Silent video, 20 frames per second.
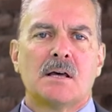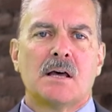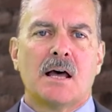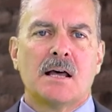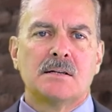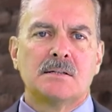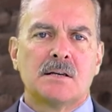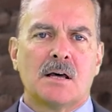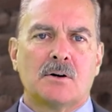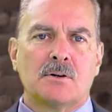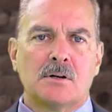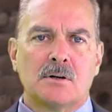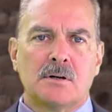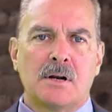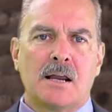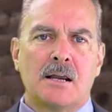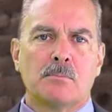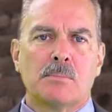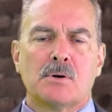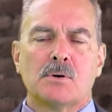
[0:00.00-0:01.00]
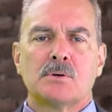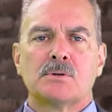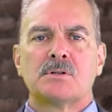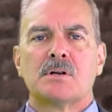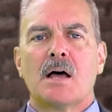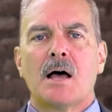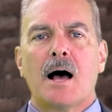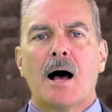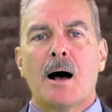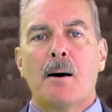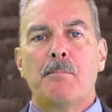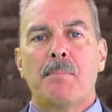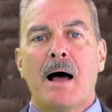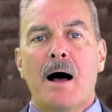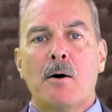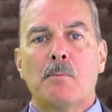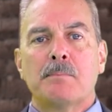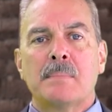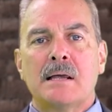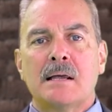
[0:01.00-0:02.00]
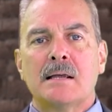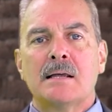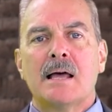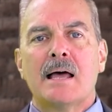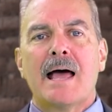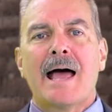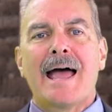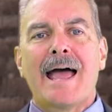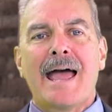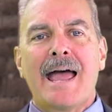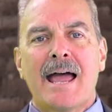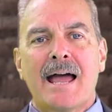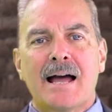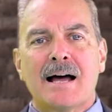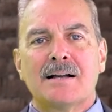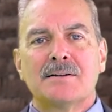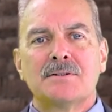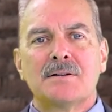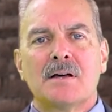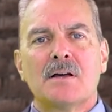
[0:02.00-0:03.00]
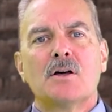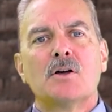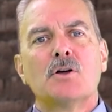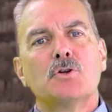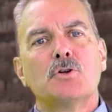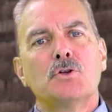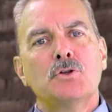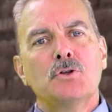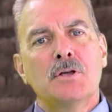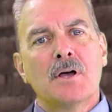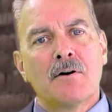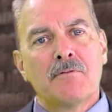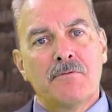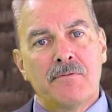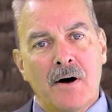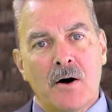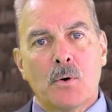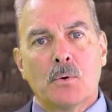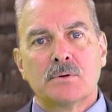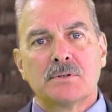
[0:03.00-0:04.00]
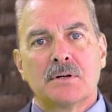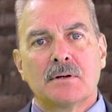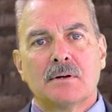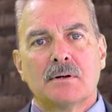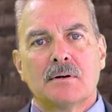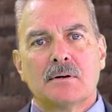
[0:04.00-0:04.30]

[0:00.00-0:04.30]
and tell your neighbors about me and you vote.